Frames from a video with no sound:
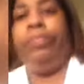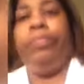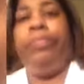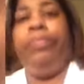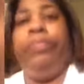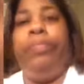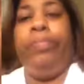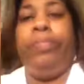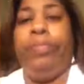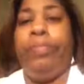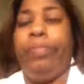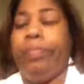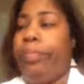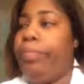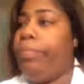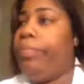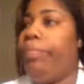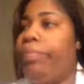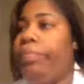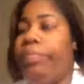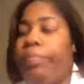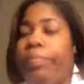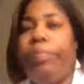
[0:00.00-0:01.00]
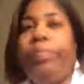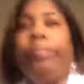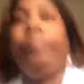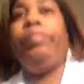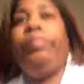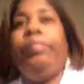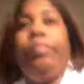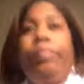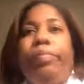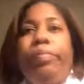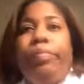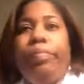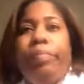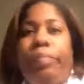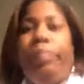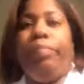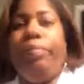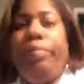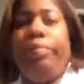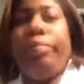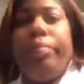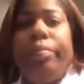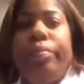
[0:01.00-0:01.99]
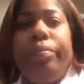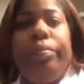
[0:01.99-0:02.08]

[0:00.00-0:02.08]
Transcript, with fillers: don't go. Secretary will need you. Please.